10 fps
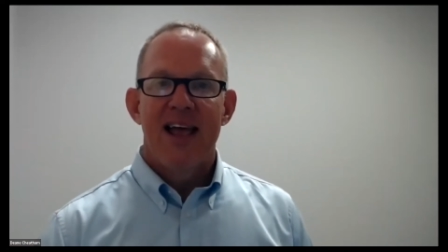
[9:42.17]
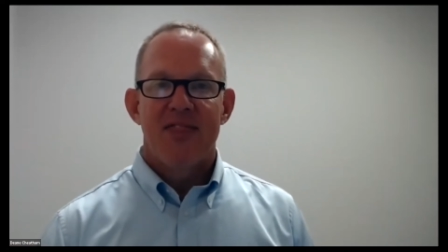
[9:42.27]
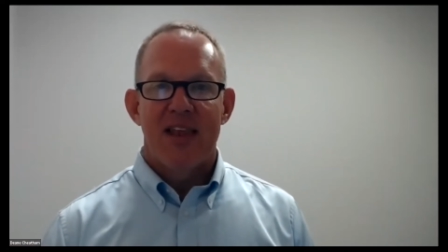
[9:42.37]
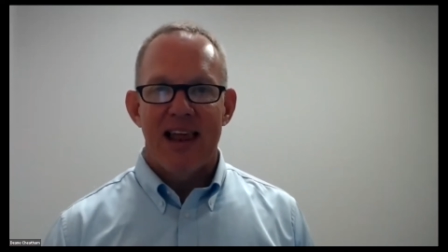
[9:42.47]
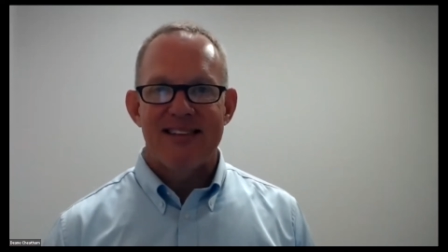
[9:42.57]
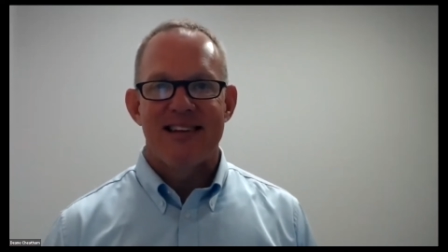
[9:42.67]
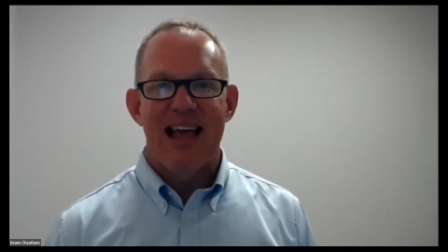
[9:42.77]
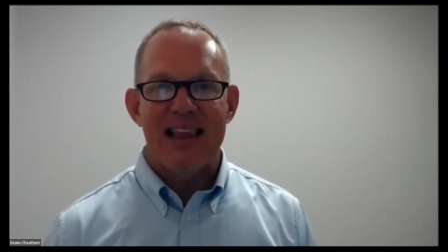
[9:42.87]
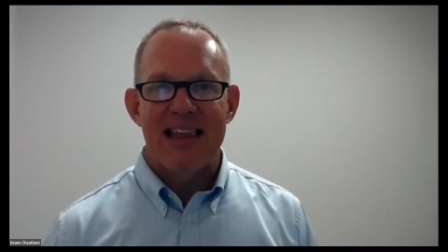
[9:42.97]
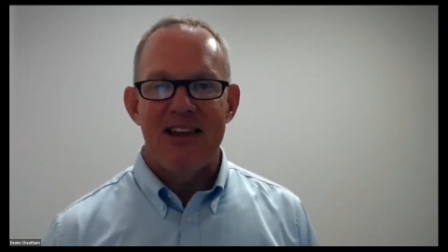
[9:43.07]
the less
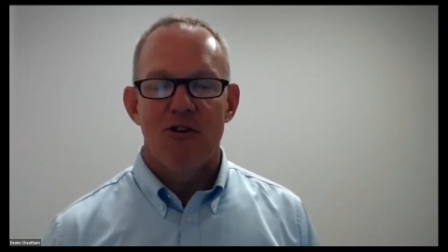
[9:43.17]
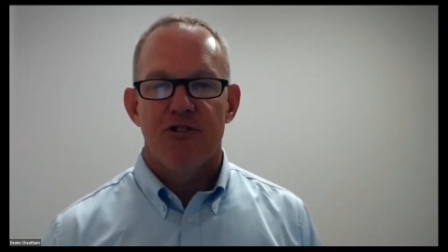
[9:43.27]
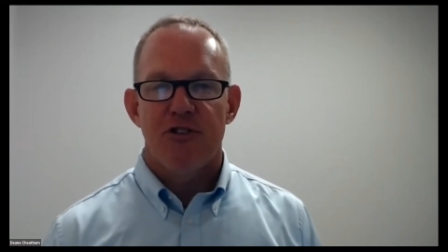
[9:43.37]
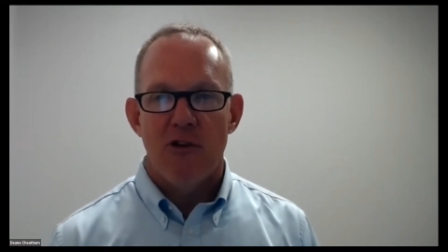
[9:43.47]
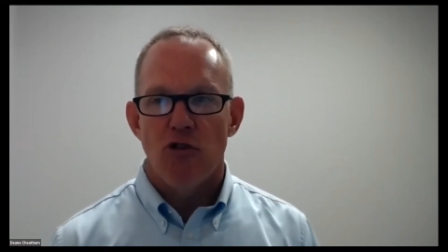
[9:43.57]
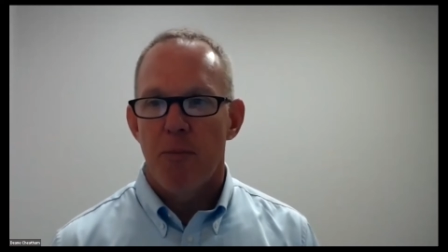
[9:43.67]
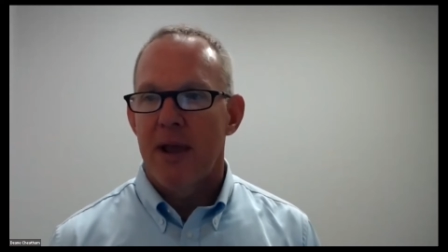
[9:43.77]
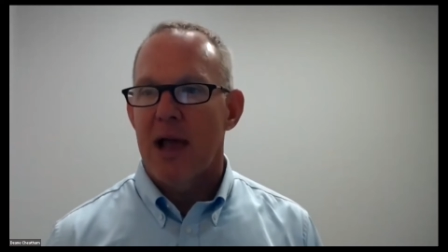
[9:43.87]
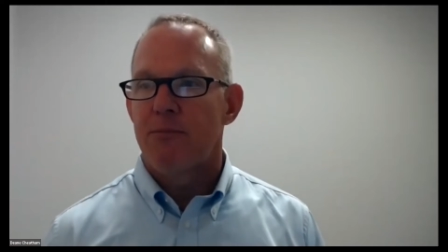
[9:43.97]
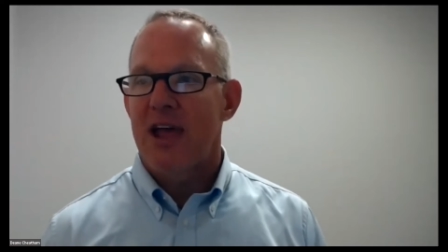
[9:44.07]
likely your schedule
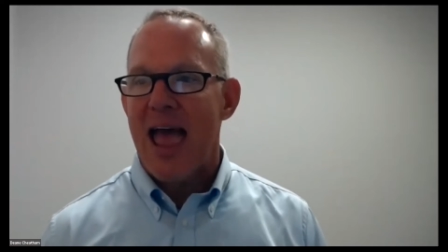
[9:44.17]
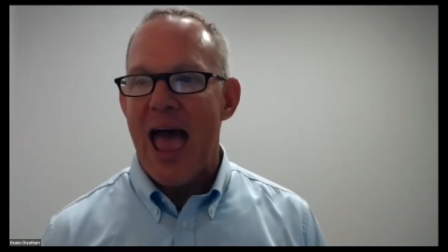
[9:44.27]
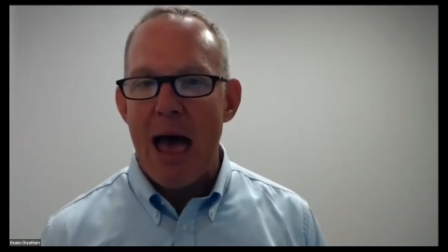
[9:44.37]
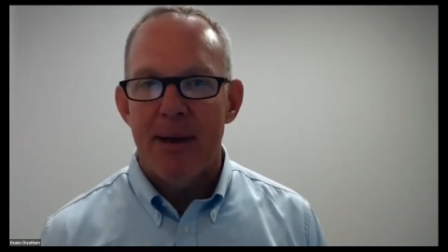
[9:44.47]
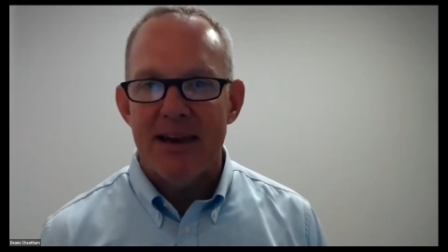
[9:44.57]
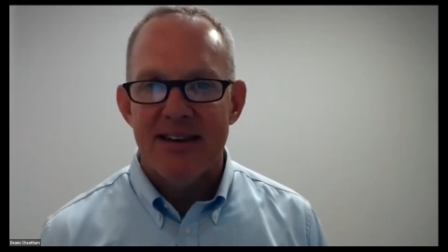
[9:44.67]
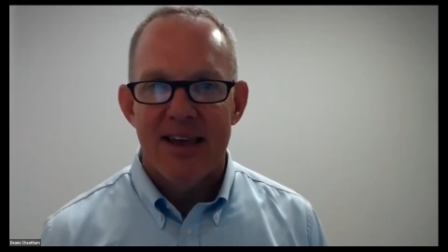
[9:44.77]
becomes a habit